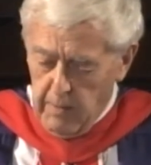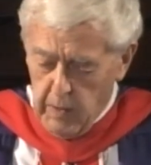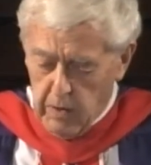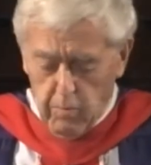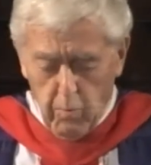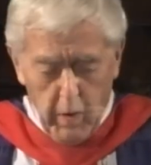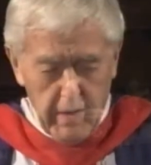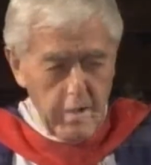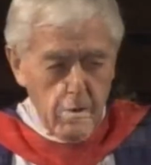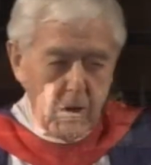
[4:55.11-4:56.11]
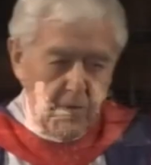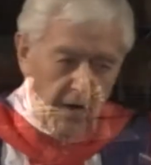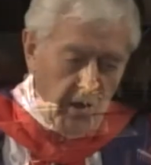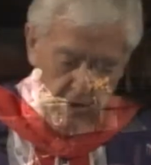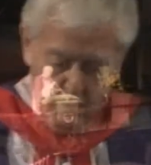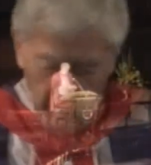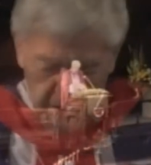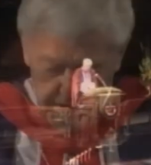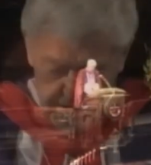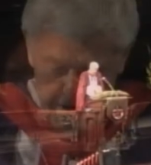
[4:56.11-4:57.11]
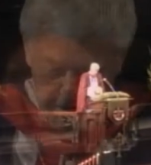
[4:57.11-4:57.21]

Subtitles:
we quickly lose faith in words,